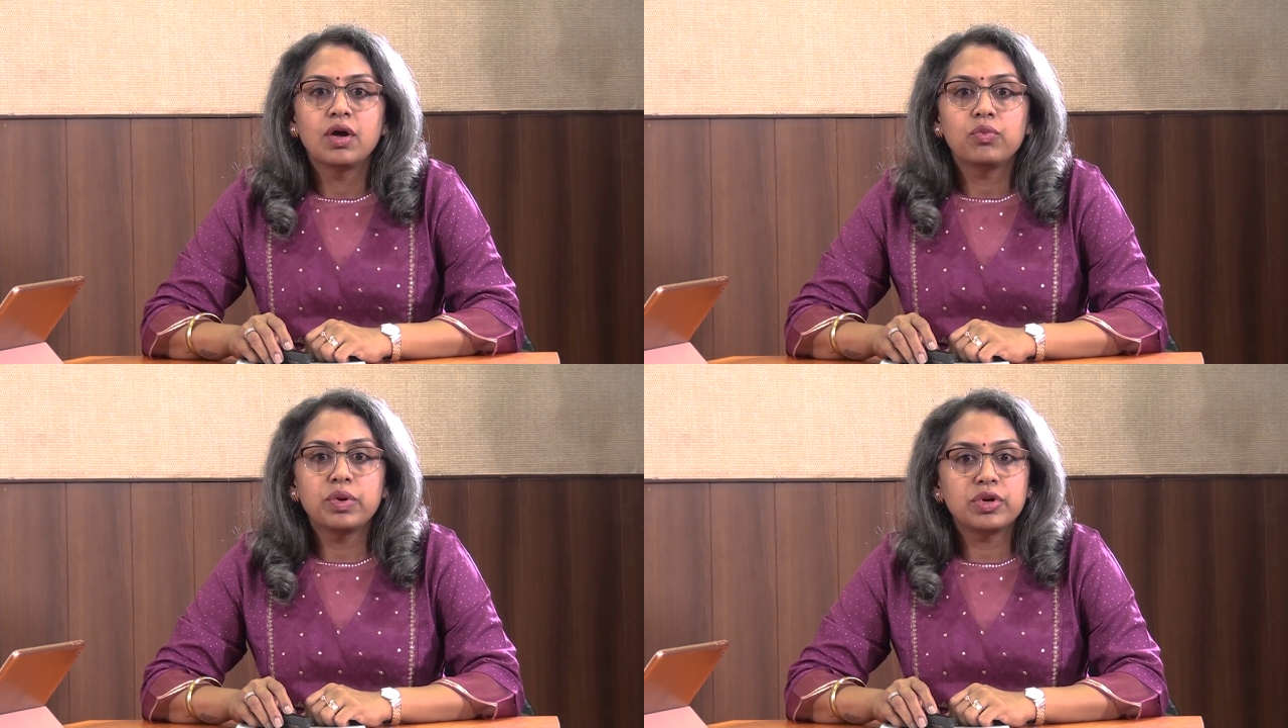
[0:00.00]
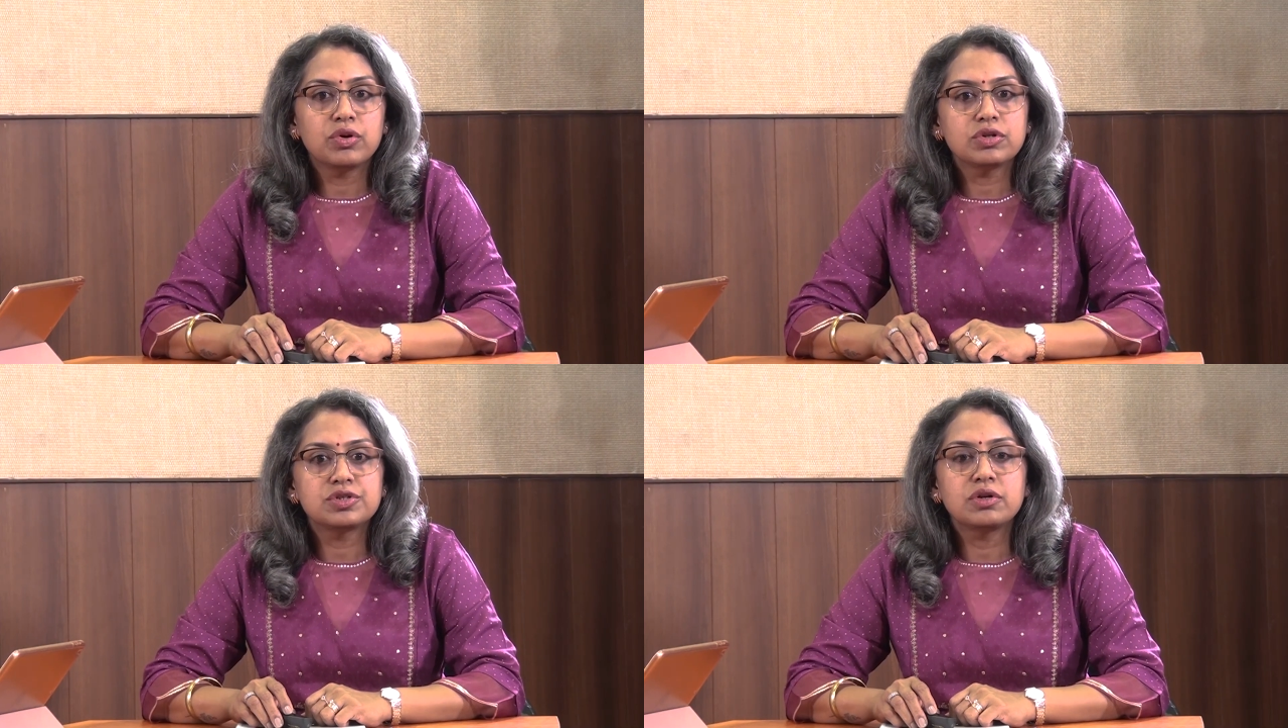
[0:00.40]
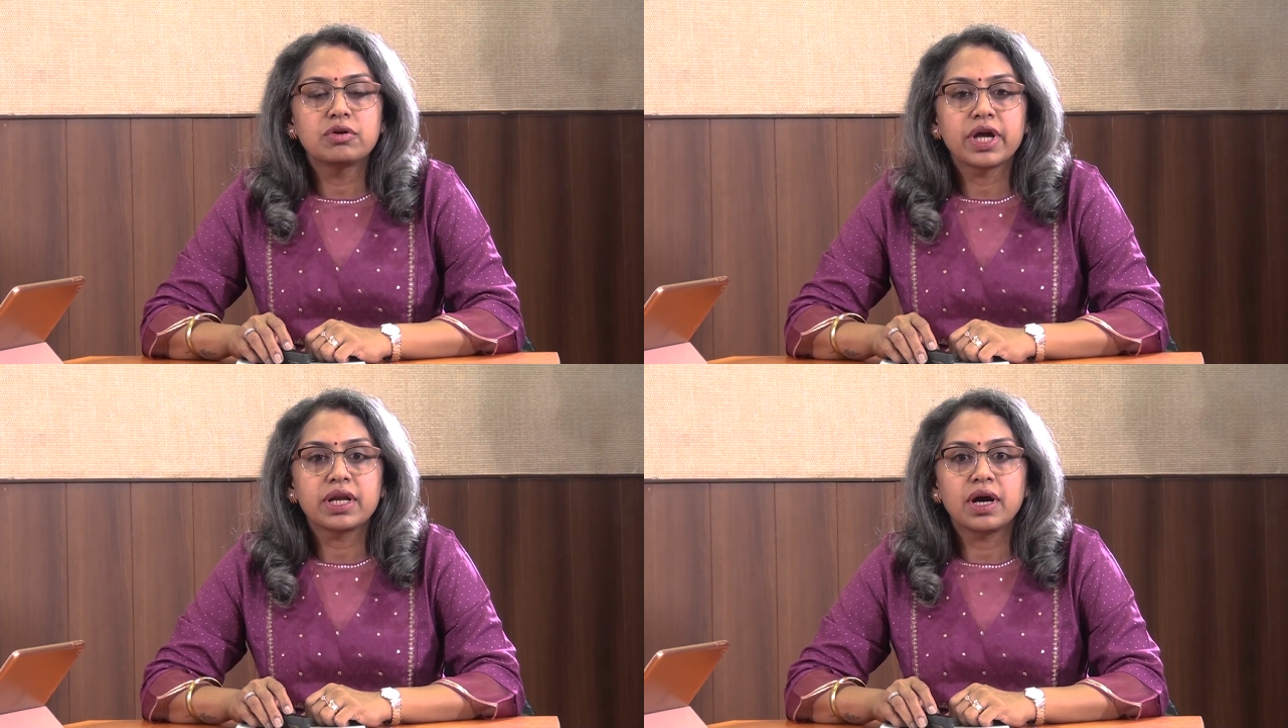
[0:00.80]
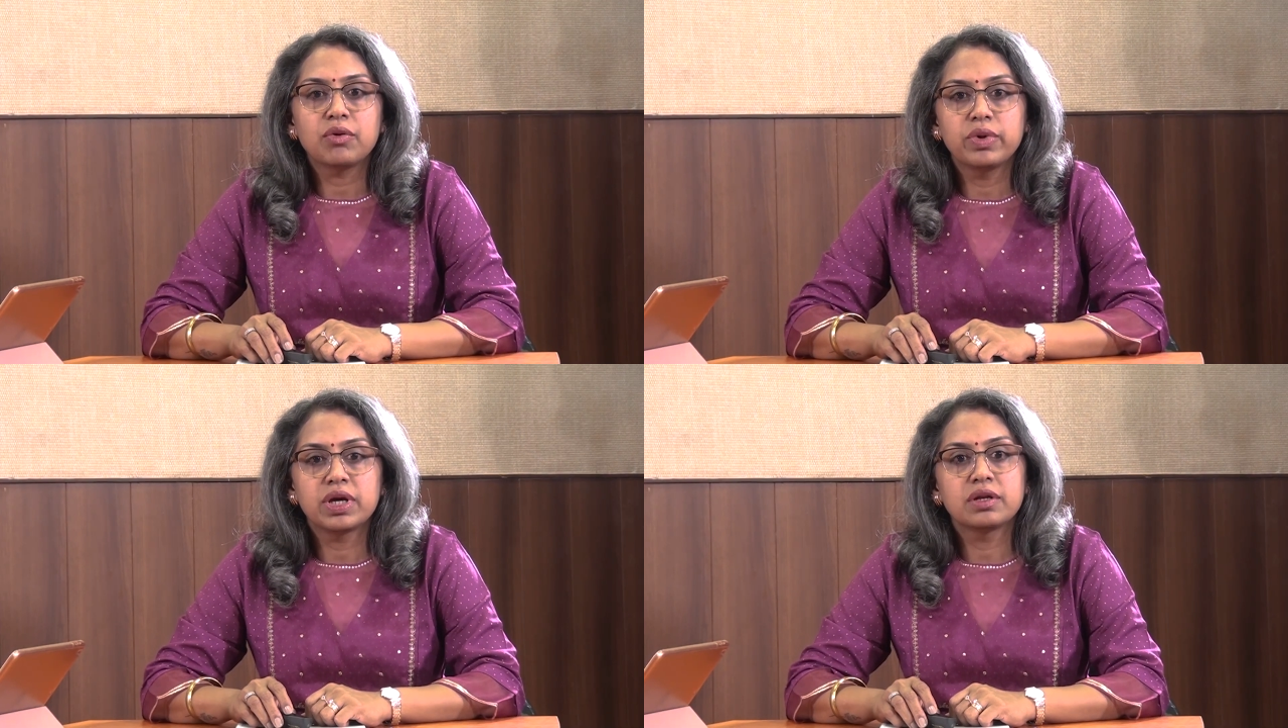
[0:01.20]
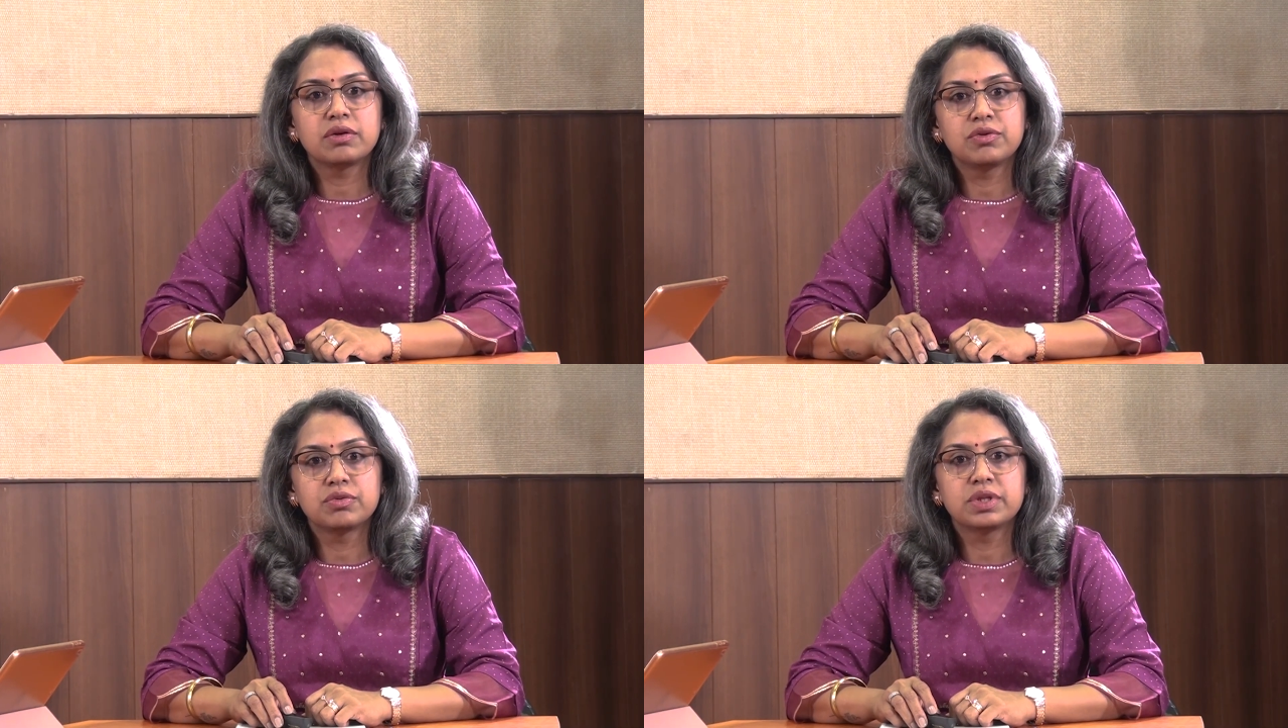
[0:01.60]
We will also look at how we can
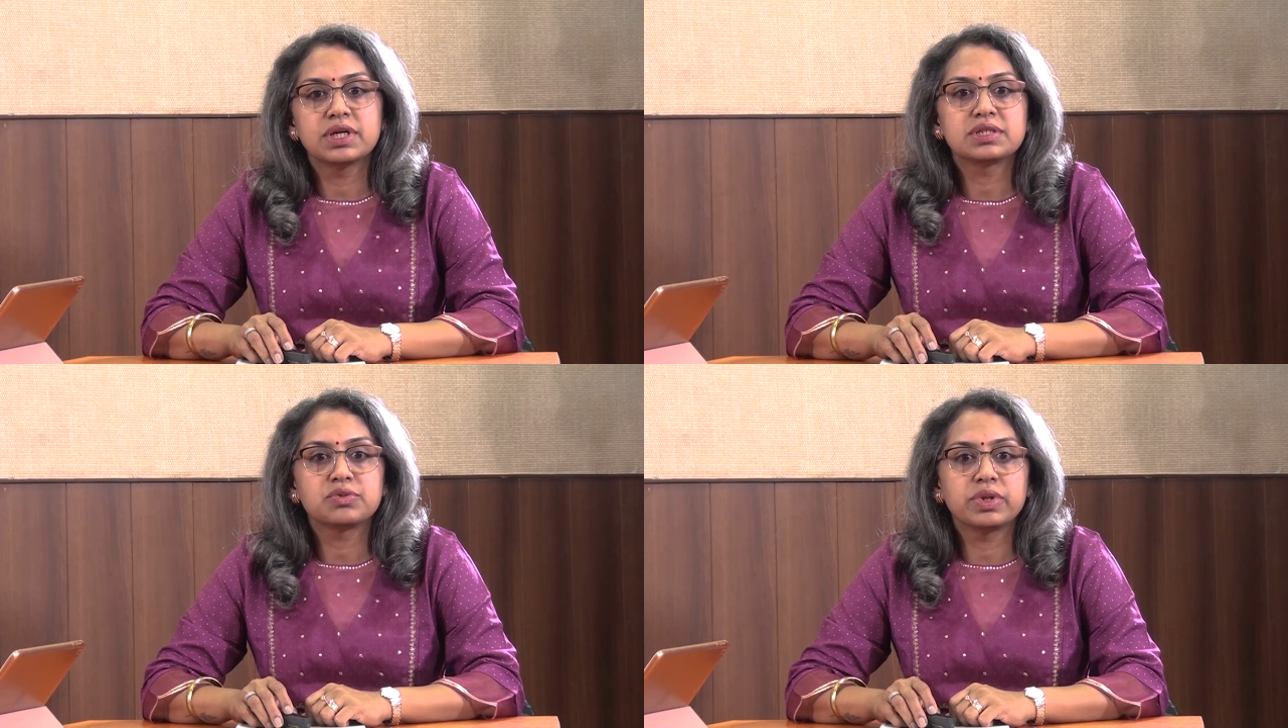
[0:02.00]
do this